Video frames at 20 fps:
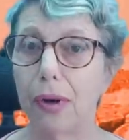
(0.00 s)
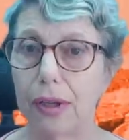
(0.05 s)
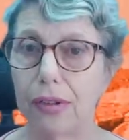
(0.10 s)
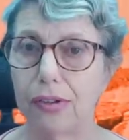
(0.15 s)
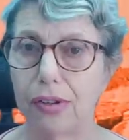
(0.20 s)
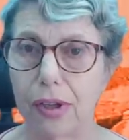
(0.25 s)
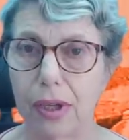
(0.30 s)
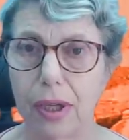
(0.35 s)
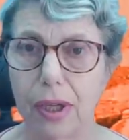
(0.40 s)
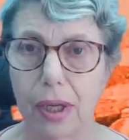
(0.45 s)

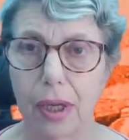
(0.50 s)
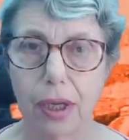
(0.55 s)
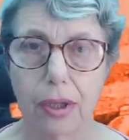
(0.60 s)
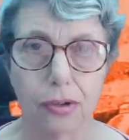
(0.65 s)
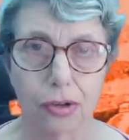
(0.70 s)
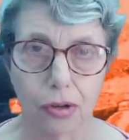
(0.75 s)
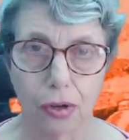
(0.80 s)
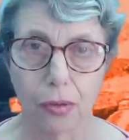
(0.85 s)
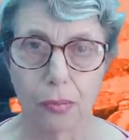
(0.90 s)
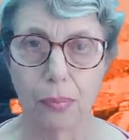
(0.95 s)
Greta
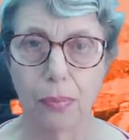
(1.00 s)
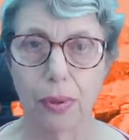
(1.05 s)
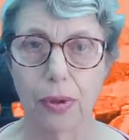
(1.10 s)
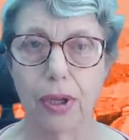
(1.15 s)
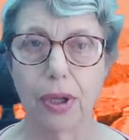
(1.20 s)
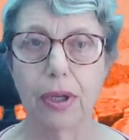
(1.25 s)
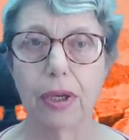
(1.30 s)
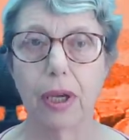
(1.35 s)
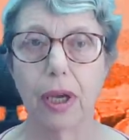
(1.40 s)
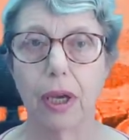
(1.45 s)

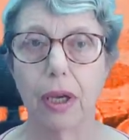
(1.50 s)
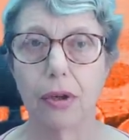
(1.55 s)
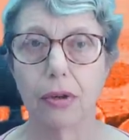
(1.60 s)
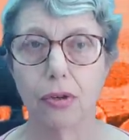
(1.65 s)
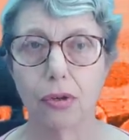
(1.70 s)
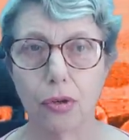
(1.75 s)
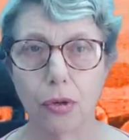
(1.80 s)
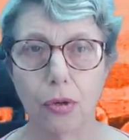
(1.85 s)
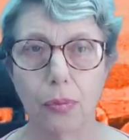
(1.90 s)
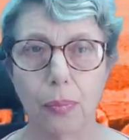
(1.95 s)
Thunberg
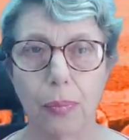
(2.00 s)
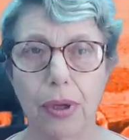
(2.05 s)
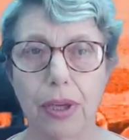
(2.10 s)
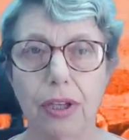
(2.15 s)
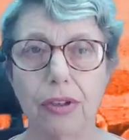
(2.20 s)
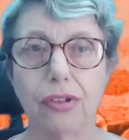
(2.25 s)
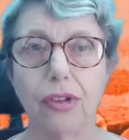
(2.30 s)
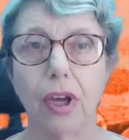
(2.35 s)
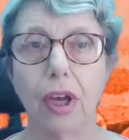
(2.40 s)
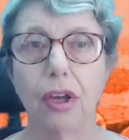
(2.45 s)

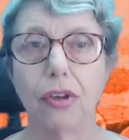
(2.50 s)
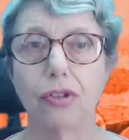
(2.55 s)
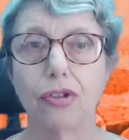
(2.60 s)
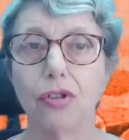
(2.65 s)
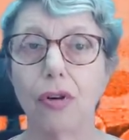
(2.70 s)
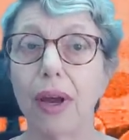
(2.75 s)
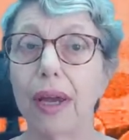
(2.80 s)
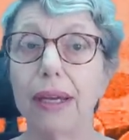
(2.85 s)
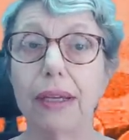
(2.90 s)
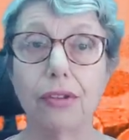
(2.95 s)
groupies
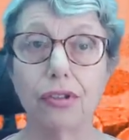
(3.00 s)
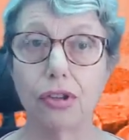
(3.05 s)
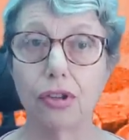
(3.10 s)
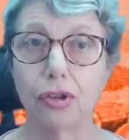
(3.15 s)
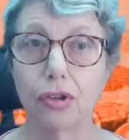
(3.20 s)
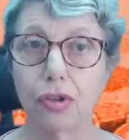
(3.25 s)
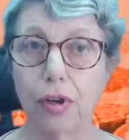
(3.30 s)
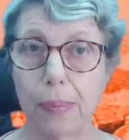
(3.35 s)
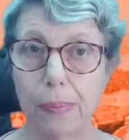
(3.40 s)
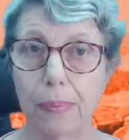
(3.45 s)
trying to
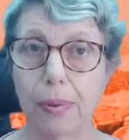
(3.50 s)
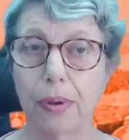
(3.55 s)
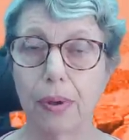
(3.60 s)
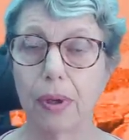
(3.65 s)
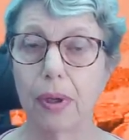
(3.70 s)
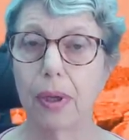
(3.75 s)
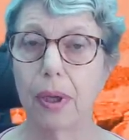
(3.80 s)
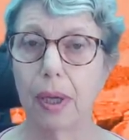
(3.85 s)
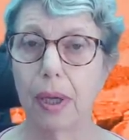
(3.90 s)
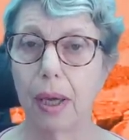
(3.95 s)

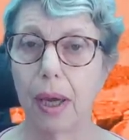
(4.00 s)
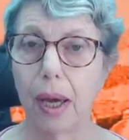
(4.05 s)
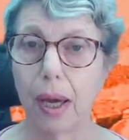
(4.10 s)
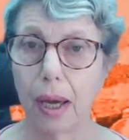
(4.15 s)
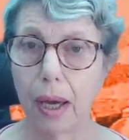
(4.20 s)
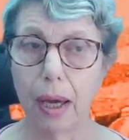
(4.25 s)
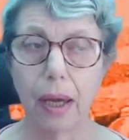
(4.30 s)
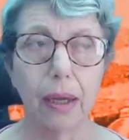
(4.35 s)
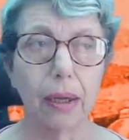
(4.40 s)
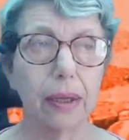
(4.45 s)
cripple
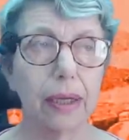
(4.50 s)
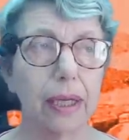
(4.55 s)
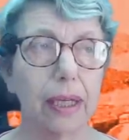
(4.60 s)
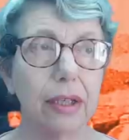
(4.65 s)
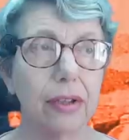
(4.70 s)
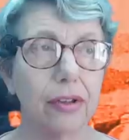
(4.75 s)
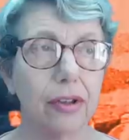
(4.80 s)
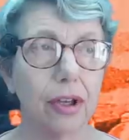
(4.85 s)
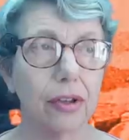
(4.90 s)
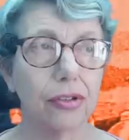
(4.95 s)
our
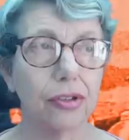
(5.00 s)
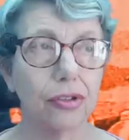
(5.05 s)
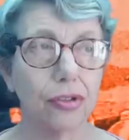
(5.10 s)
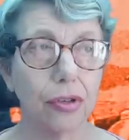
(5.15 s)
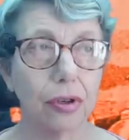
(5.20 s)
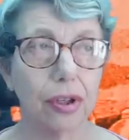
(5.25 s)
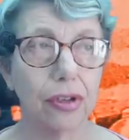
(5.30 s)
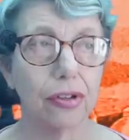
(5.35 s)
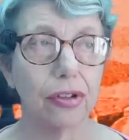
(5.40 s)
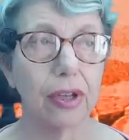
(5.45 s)

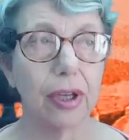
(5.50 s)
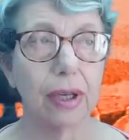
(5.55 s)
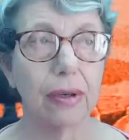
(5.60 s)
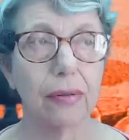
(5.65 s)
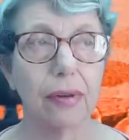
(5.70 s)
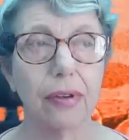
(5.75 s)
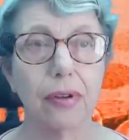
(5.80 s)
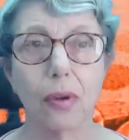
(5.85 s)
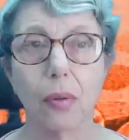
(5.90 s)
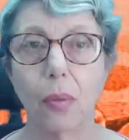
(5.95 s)
industries
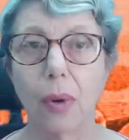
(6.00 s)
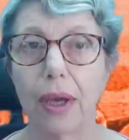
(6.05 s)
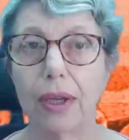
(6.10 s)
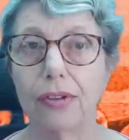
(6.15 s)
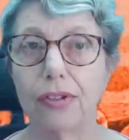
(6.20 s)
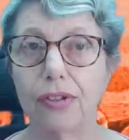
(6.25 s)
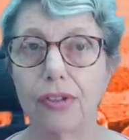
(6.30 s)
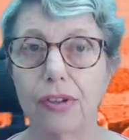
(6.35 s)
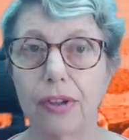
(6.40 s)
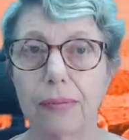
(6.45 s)
here in the
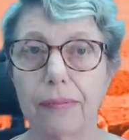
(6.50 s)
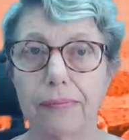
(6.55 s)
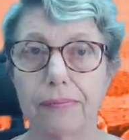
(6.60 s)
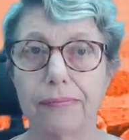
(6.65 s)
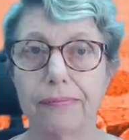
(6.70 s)
West